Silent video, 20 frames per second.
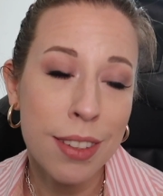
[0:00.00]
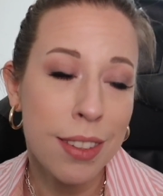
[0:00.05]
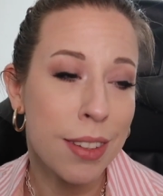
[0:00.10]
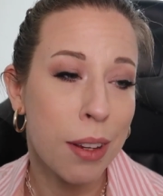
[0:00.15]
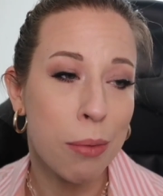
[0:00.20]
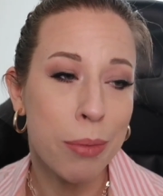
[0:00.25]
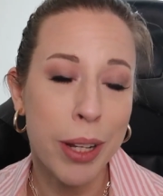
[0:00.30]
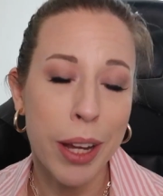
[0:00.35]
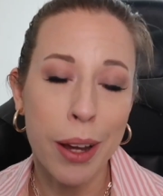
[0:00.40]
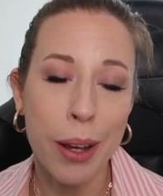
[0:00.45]

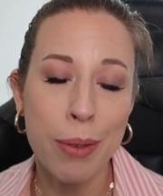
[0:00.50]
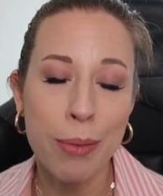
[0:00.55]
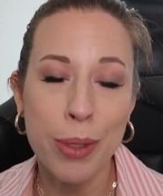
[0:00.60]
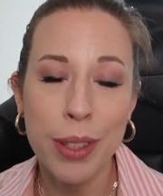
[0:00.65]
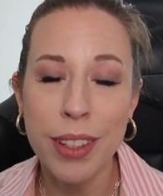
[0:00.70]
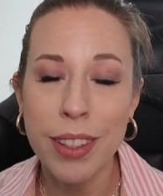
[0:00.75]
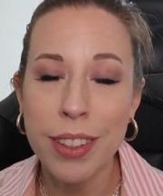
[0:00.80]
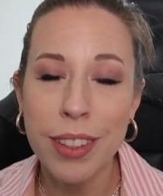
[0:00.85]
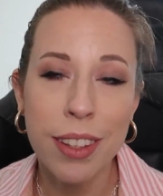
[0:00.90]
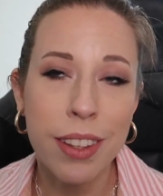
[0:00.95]
sometimes
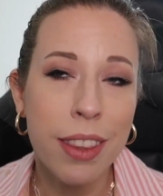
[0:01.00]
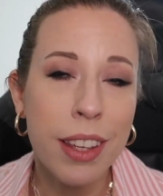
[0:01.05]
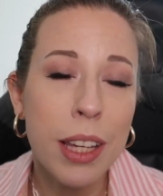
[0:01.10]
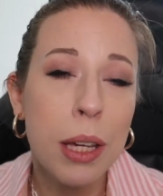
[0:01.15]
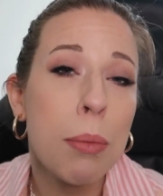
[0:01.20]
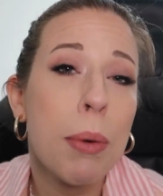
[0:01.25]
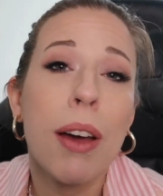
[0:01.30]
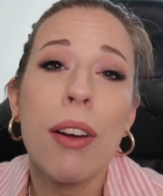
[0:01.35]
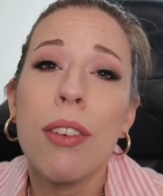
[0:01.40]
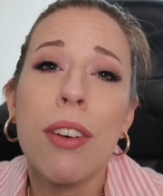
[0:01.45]
it's to think
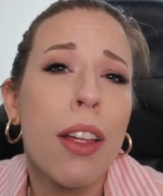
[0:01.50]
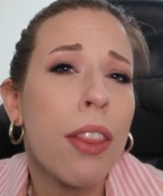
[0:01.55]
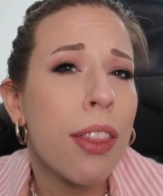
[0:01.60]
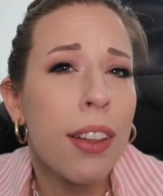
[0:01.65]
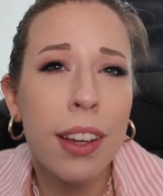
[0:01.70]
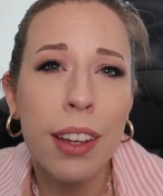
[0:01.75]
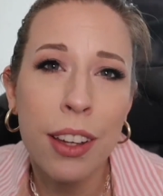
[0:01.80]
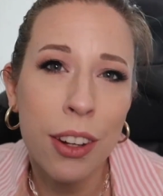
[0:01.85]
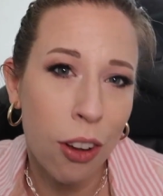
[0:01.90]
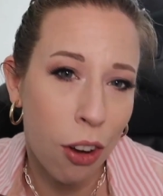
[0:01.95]
about
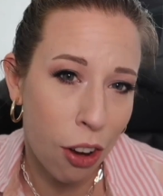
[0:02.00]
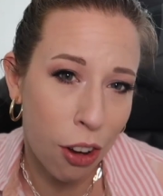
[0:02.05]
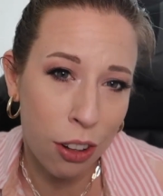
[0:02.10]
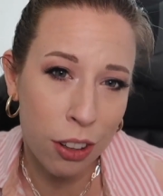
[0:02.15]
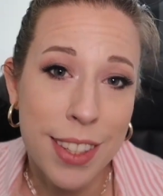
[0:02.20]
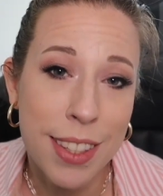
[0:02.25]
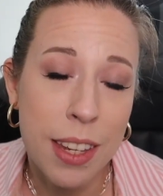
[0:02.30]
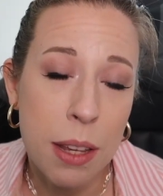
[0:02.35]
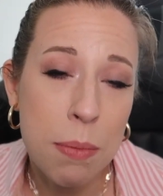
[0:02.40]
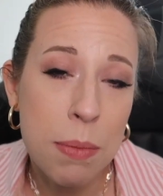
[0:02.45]
nothing at all.
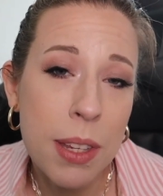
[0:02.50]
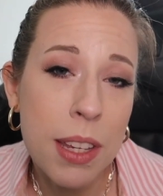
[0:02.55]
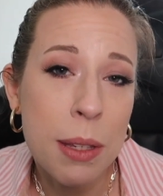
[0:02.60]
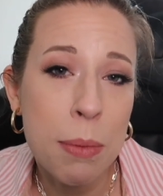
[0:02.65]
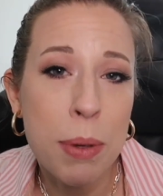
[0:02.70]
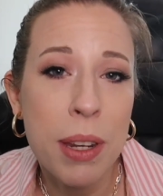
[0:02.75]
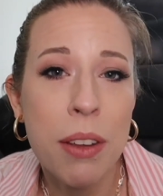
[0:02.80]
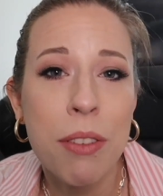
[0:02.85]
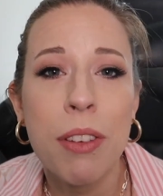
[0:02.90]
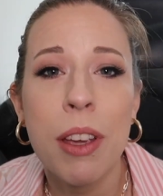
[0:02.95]
Sims has
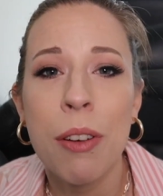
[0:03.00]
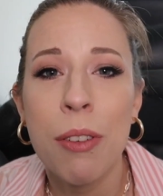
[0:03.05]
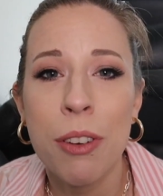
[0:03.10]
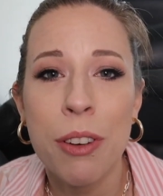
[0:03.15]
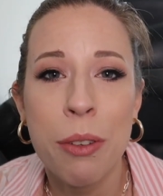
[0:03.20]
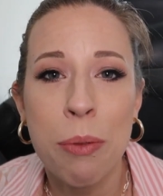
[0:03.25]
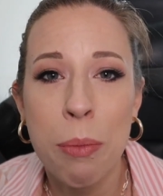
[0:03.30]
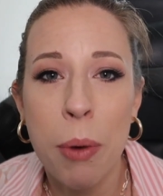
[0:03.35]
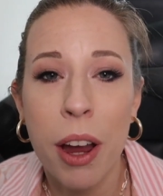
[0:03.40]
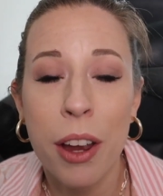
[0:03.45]
been a favorite
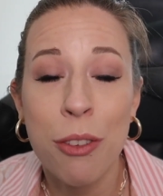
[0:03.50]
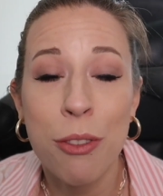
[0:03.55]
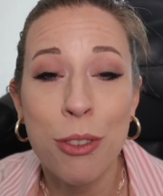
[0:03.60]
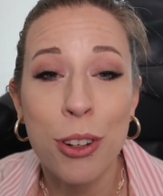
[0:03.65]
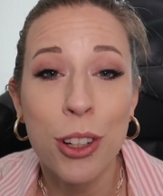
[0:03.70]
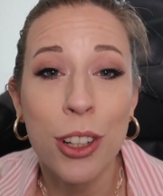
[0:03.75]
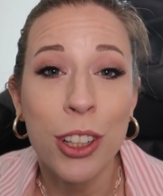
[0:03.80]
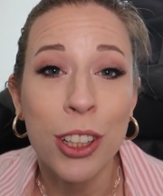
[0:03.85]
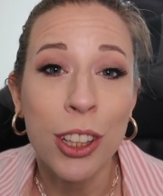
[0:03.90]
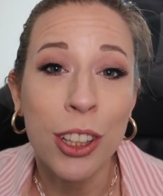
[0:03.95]
of mine
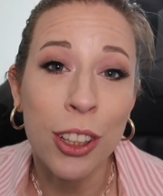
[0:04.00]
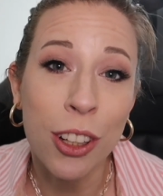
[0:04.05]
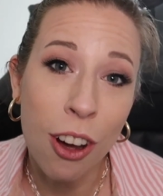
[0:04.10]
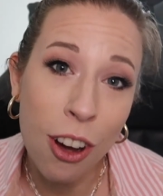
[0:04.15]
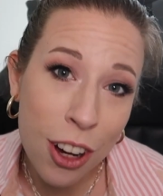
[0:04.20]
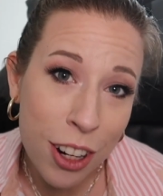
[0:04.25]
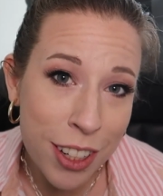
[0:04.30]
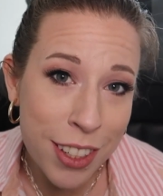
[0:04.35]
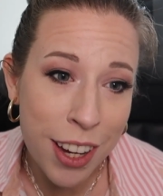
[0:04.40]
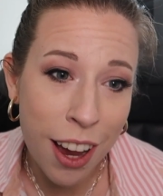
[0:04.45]
for a
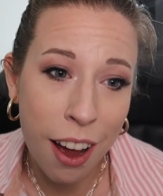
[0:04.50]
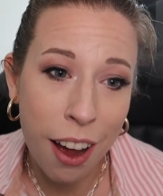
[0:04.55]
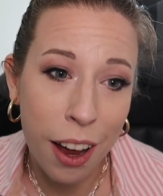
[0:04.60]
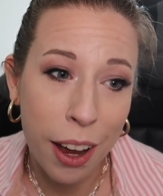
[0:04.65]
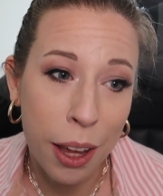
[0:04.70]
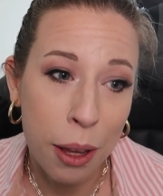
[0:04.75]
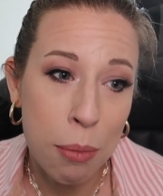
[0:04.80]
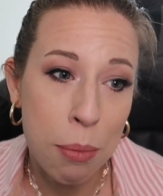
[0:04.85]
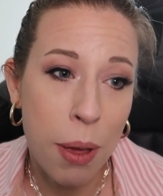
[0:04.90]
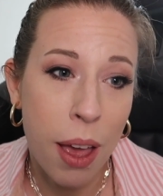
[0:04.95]
long
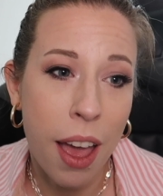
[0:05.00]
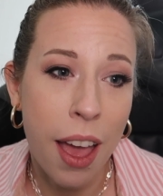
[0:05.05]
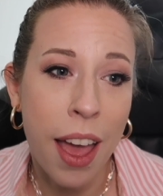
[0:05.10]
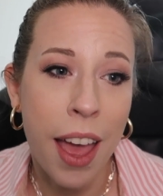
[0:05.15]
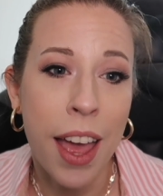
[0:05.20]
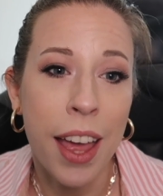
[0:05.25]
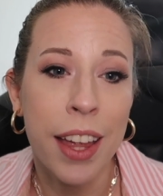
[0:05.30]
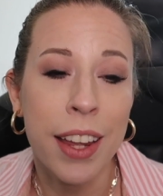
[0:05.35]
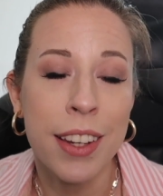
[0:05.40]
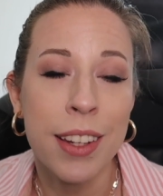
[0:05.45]
time,
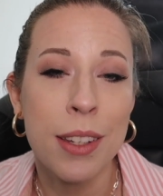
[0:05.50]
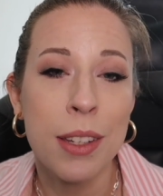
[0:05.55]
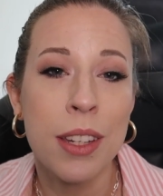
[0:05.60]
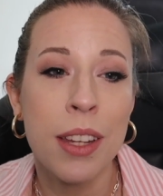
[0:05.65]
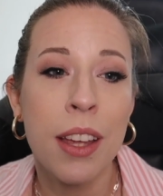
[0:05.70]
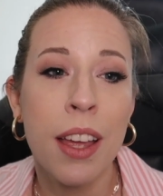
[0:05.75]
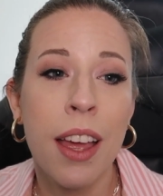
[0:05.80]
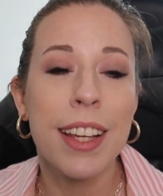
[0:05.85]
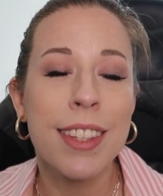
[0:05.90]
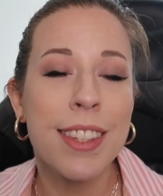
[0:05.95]
and
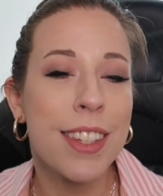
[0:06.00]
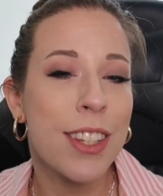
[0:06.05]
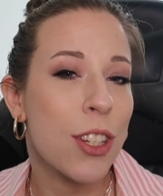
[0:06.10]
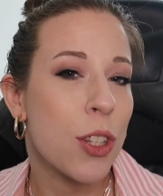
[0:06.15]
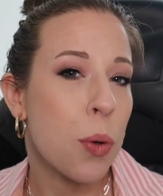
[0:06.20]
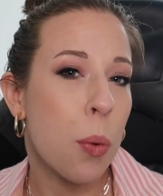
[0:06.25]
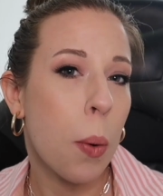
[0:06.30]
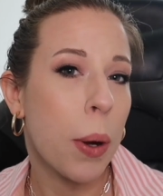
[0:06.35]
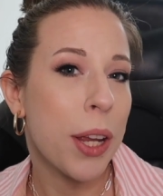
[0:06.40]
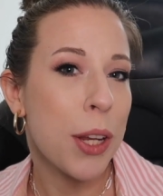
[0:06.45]
thanks to
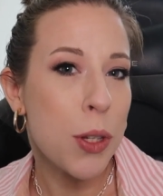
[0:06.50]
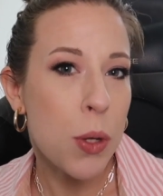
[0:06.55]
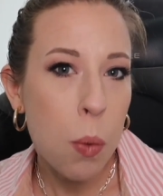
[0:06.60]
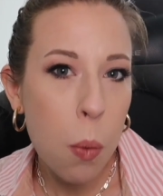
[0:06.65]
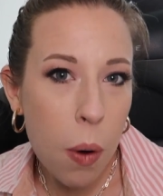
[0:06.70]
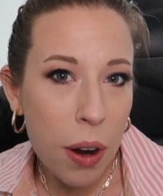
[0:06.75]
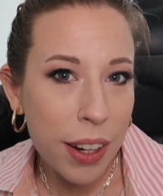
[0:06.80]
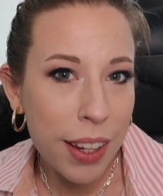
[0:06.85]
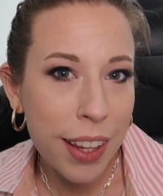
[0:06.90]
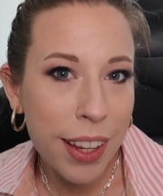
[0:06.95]

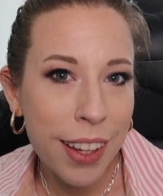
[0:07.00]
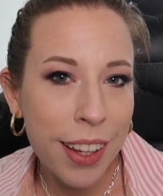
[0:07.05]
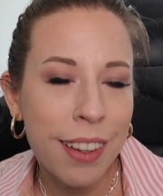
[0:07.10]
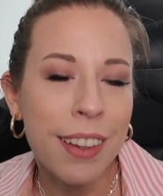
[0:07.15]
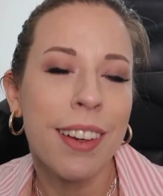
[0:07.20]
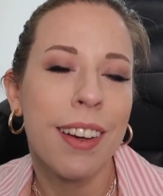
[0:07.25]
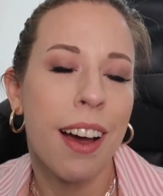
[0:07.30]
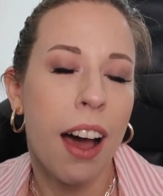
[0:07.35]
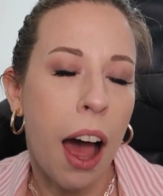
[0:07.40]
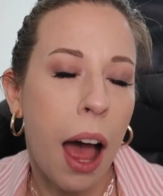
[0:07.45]
2020,
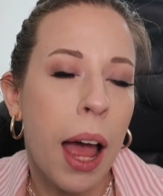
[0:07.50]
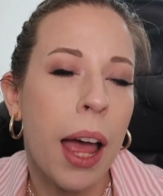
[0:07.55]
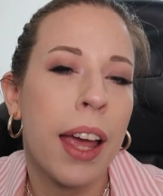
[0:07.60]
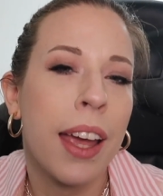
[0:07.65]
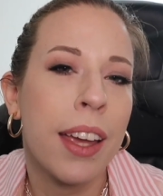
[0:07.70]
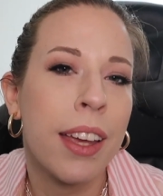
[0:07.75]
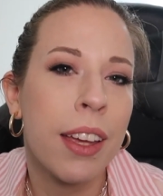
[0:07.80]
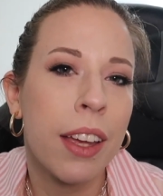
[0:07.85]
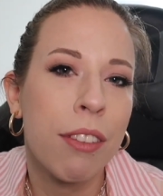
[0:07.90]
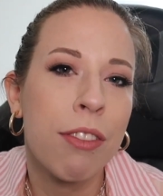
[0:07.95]

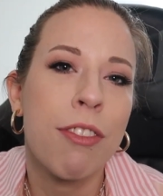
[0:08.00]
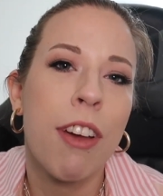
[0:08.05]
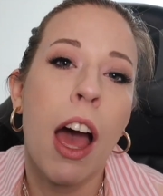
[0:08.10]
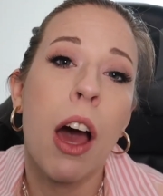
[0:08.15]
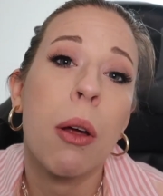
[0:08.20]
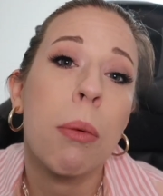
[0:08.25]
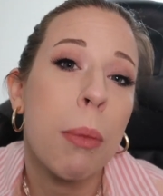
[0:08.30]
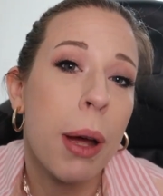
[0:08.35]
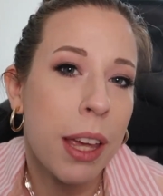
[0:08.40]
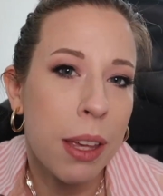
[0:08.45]
I
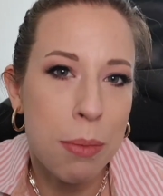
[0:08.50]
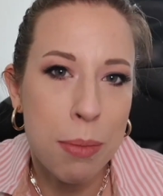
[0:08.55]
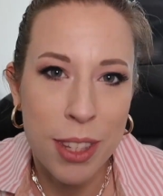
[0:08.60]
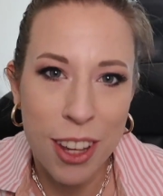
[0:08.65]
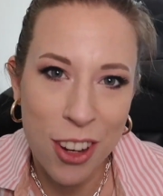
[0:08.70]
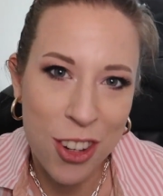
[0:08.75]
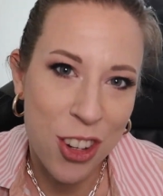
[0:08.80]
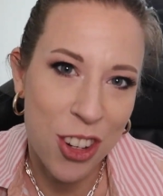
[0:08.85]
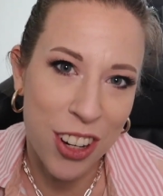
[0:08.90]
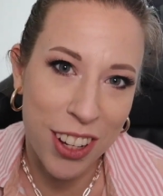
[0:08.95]
found my
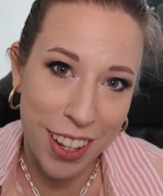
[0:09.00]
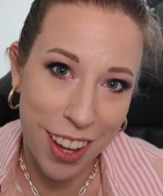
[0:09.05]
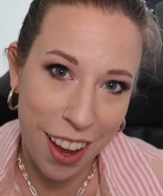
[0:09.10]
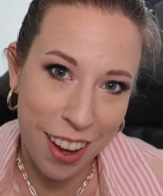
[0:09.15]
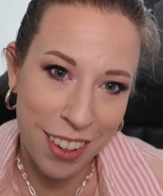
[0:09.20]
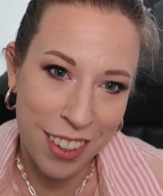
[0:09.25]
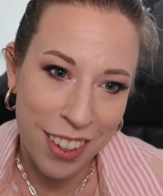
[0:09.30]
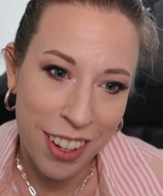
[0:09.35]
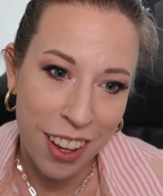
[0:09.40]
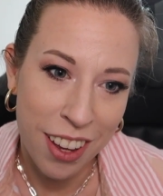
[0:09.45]
obsession again.